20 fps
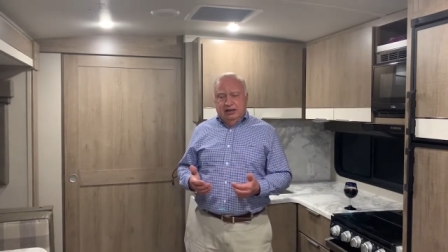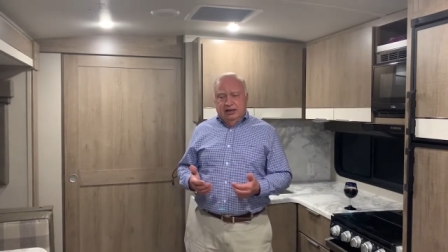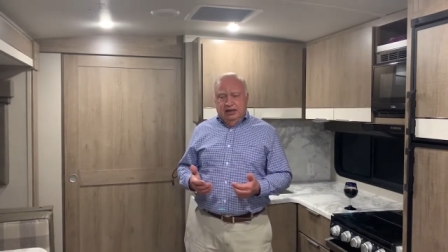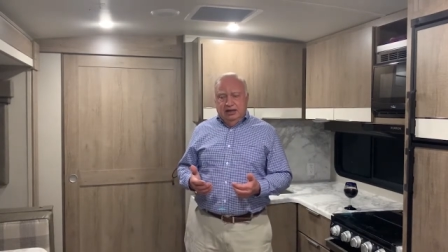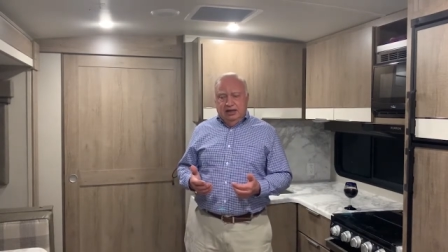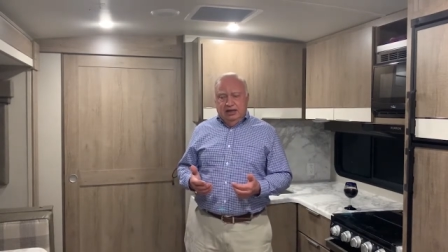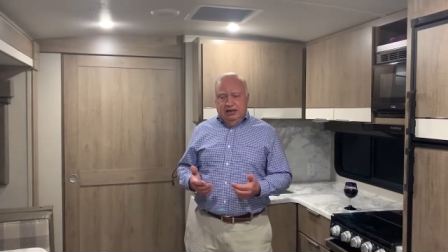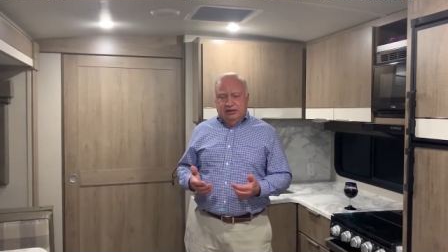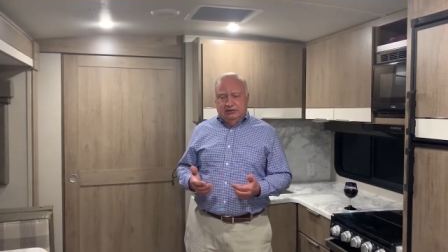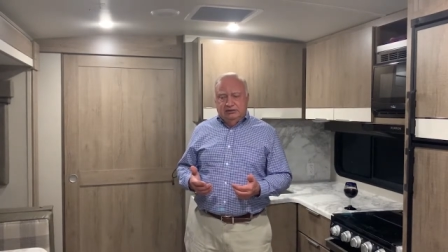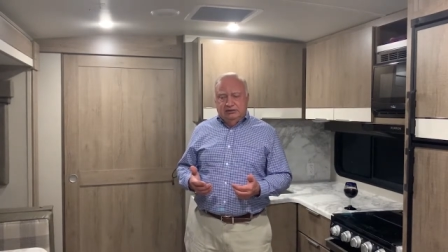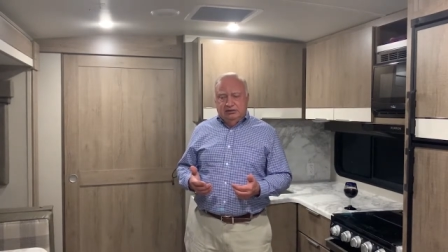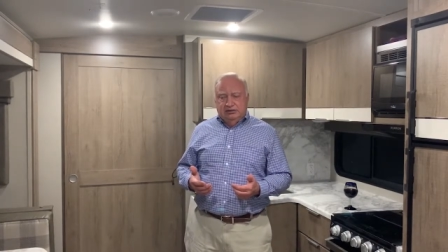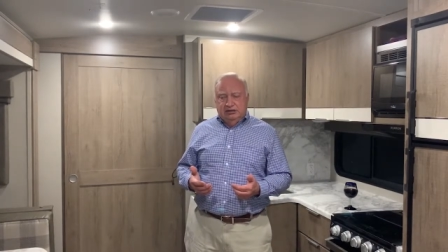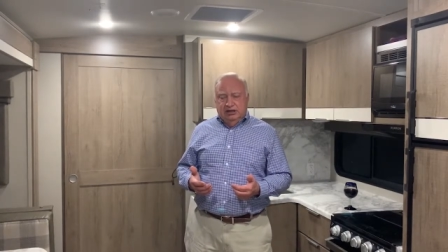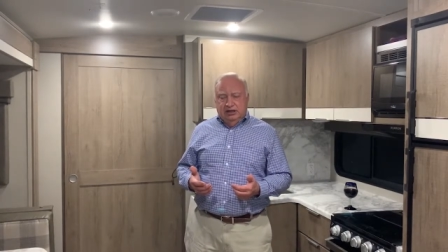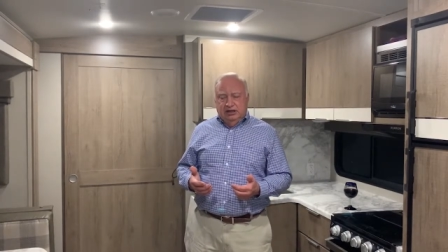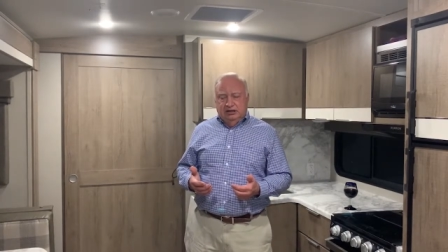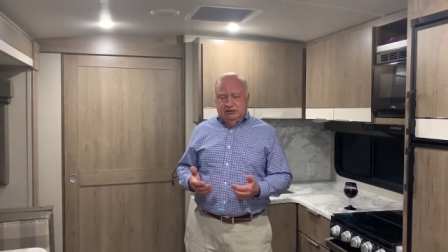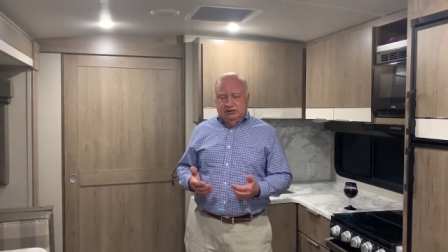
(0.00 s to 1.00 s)
it
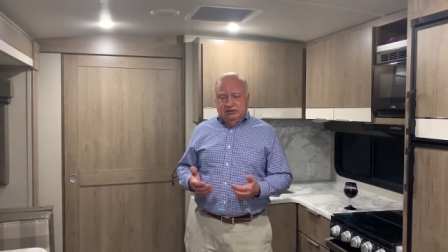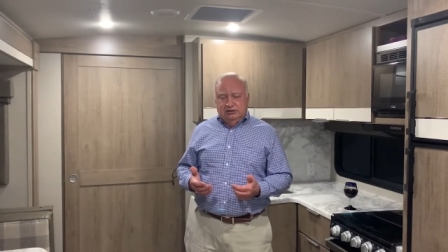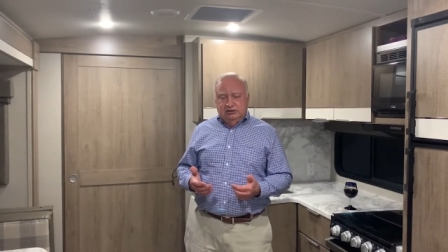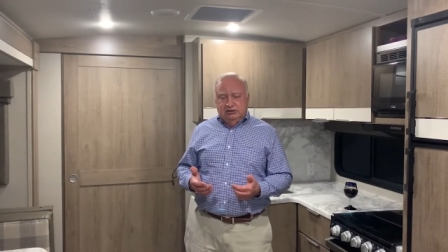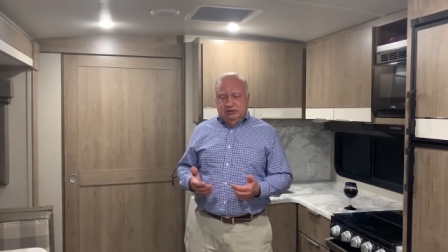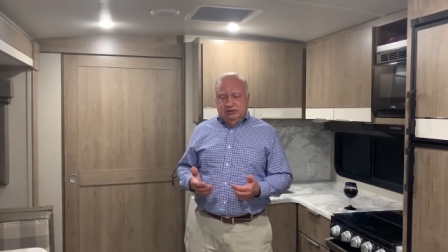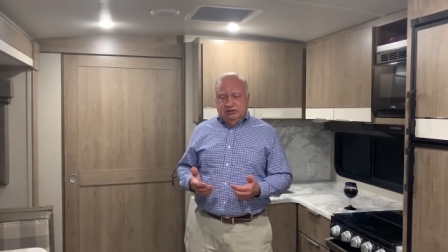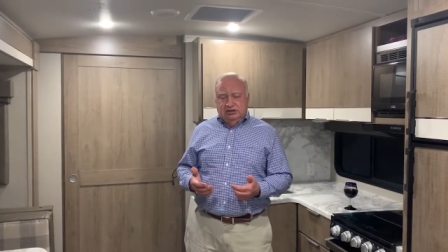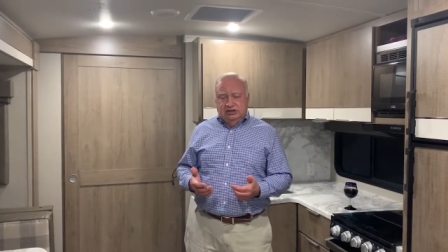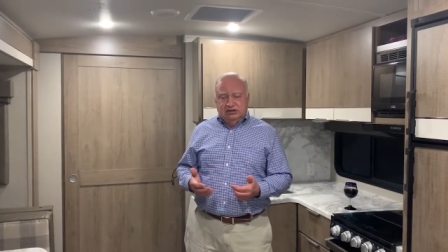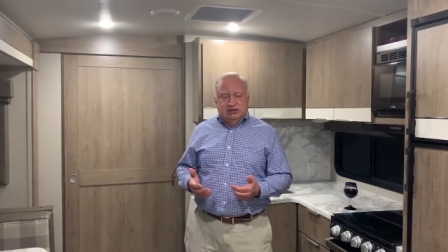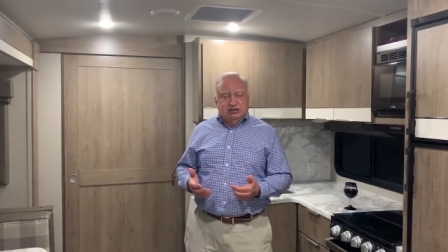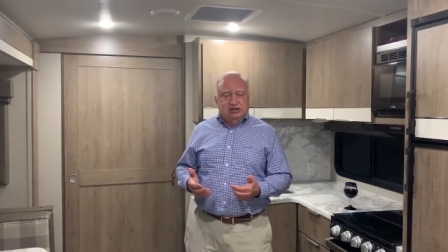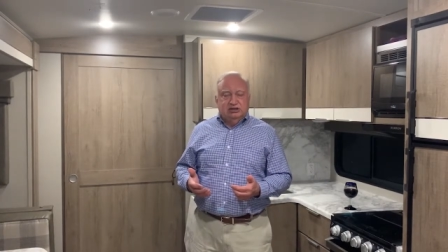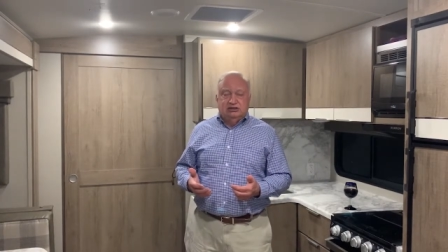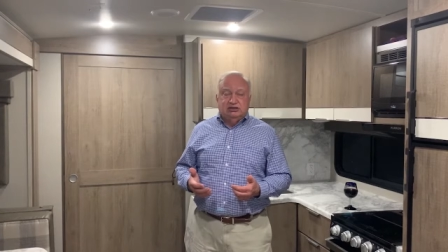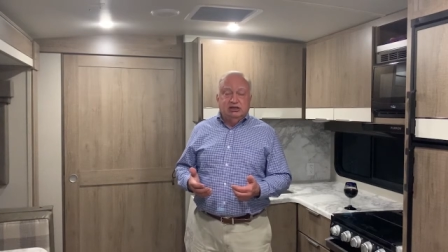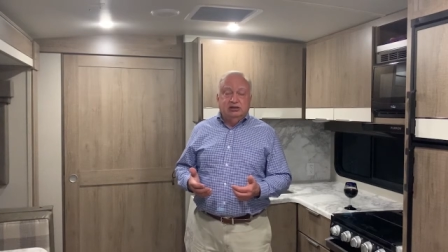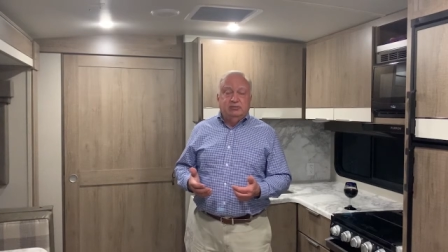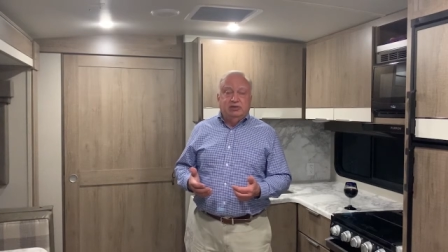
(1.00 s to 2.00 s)

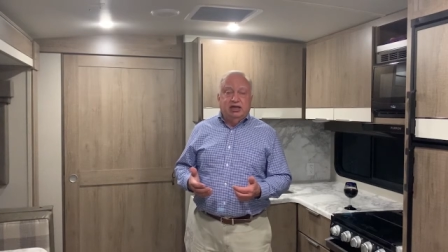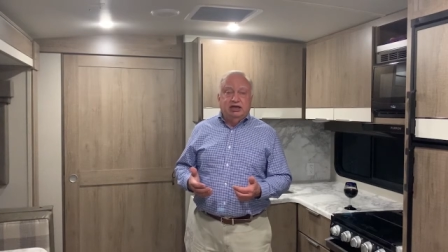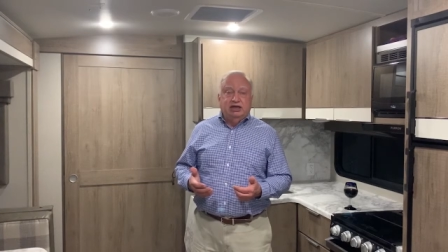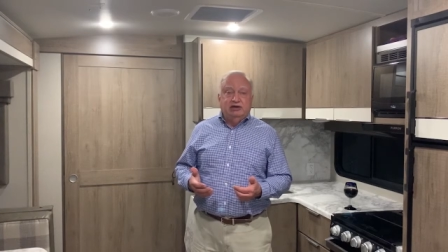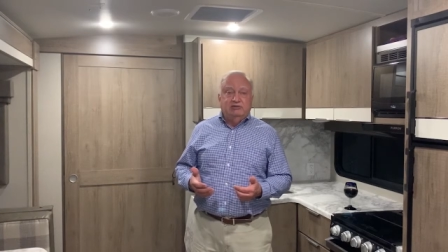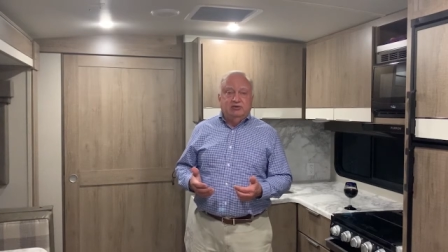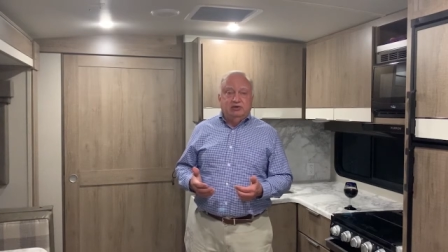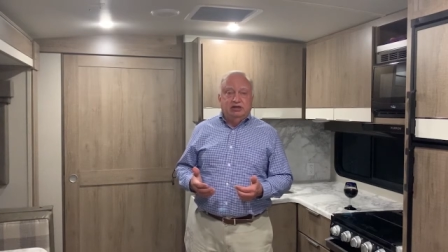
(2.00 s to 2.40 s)
seemed like every